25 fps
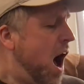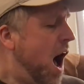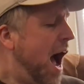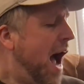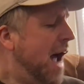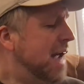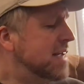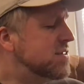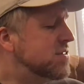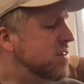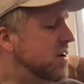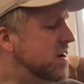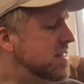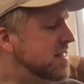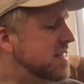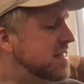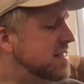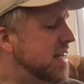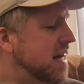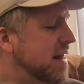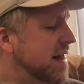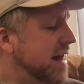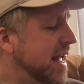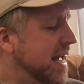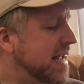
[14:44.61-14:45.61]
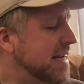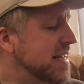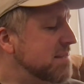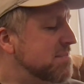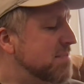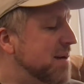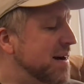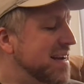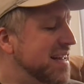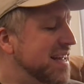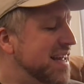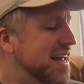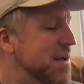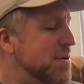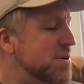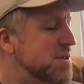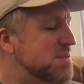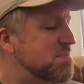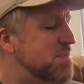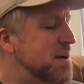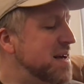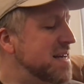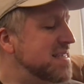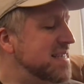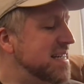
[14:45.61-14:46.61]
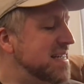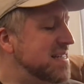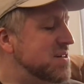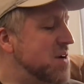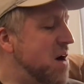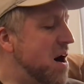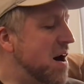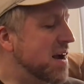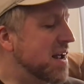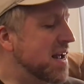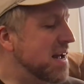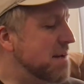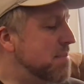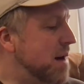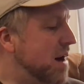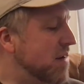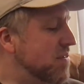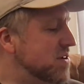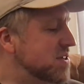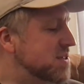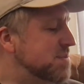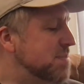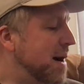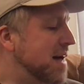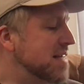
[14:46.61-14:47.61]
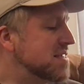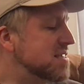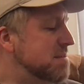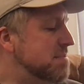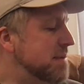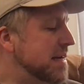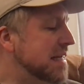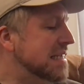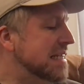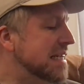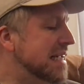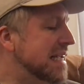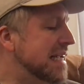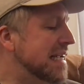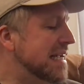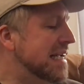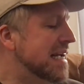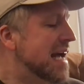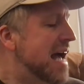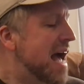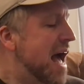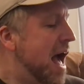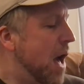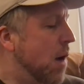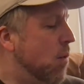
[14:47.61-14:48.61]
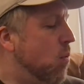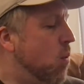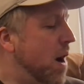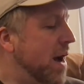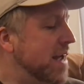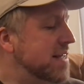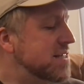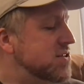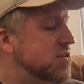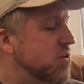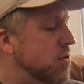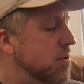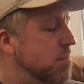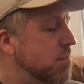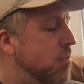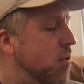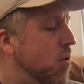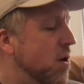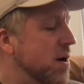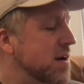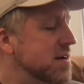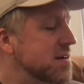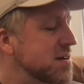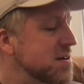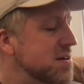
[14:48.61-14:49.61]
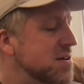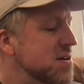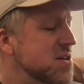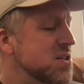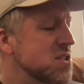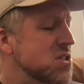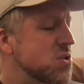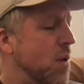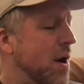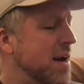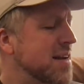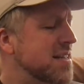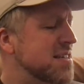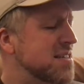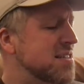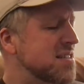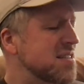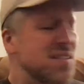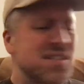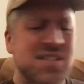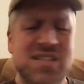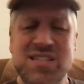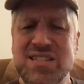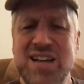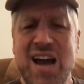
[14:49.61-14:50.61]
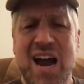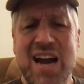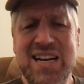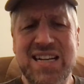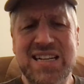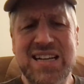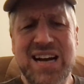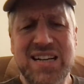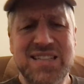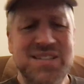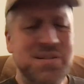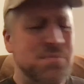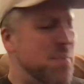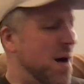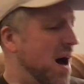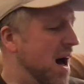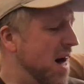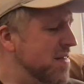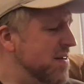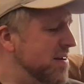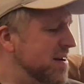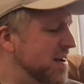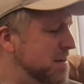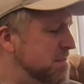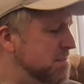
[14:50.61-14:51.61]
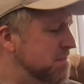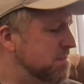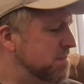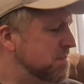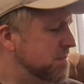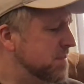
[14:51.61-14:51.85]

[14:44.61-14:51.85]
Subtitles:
I started to tell Andy, but he was busy talking about responsibility and why it's so important, so I decided not to bother him.